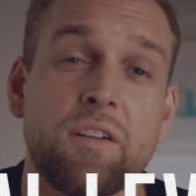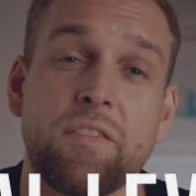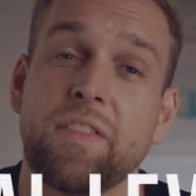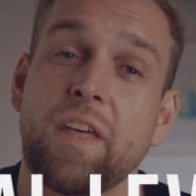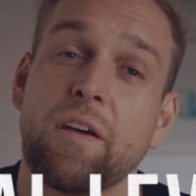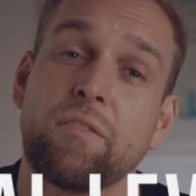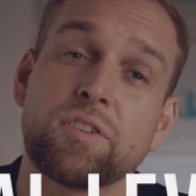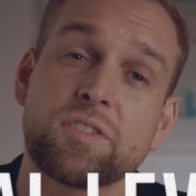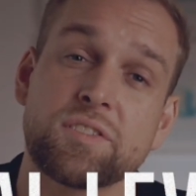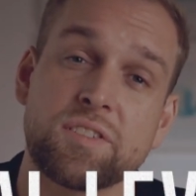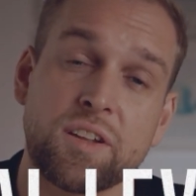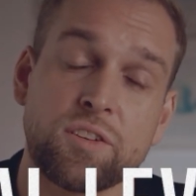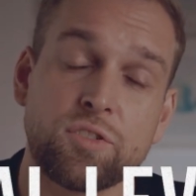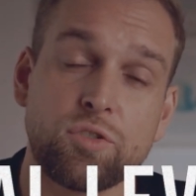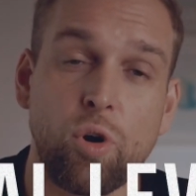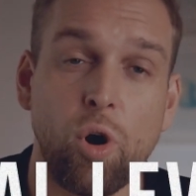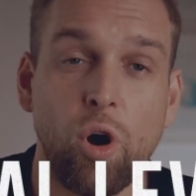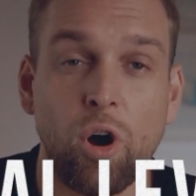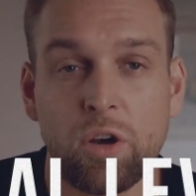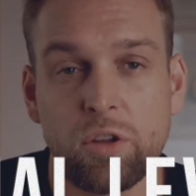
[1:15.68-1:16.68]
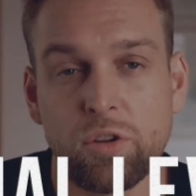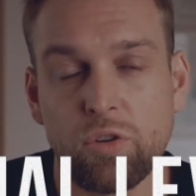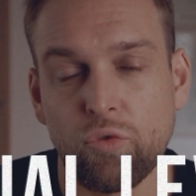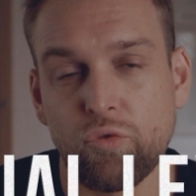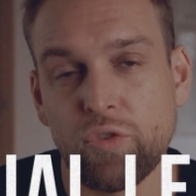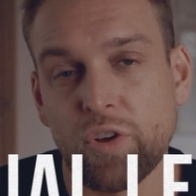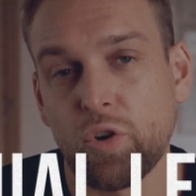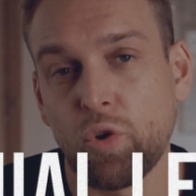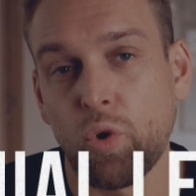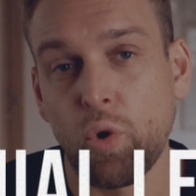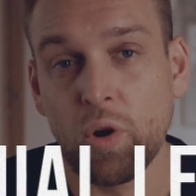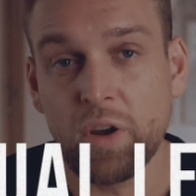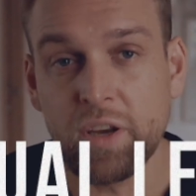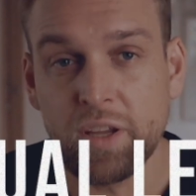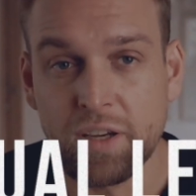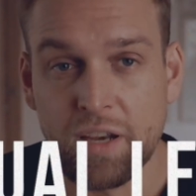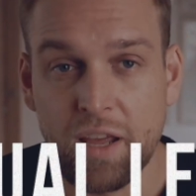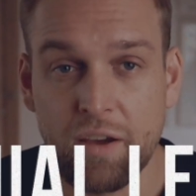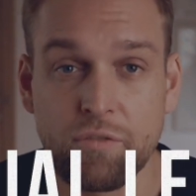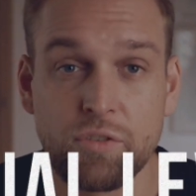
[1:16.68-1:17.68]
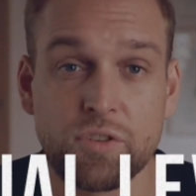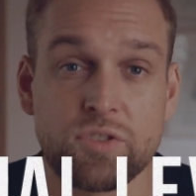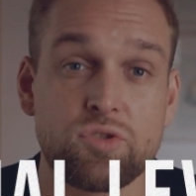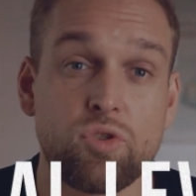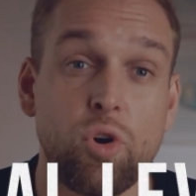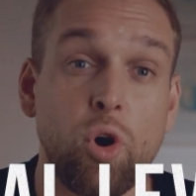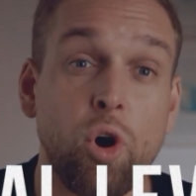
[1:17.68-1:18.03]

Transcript: Never set your audio recording levels